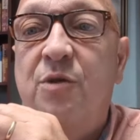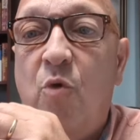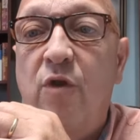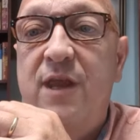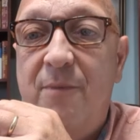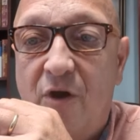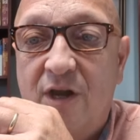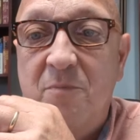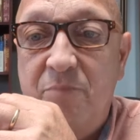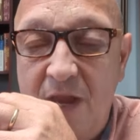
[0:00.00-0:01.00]
the more the
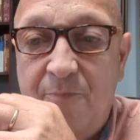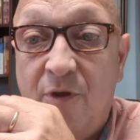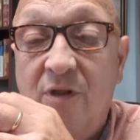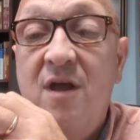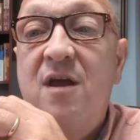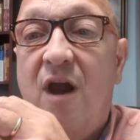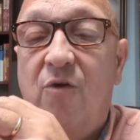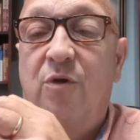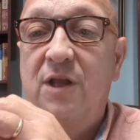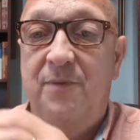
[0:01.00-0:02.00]
American people
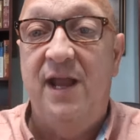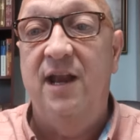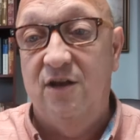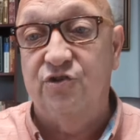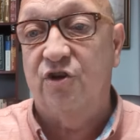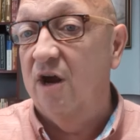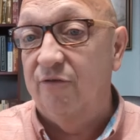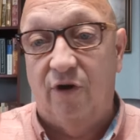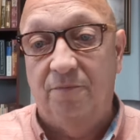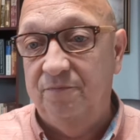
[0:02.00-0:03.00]
are really beginning to
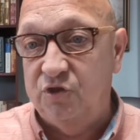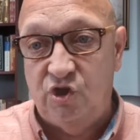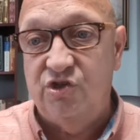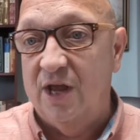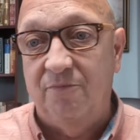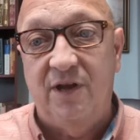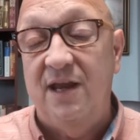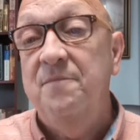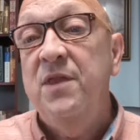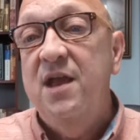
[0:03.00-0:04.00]
discover she's
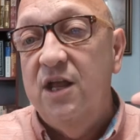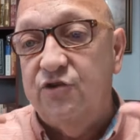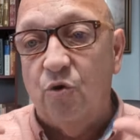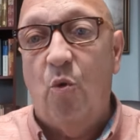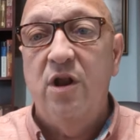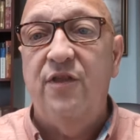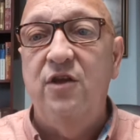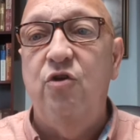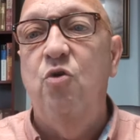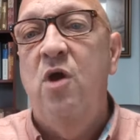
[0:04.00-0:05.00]
empty. And so what
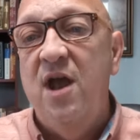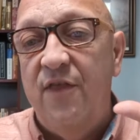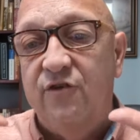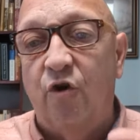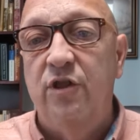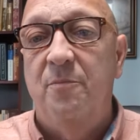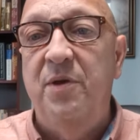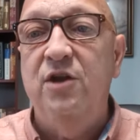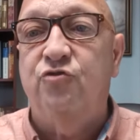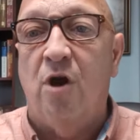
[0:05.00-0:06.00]
do? They turn the big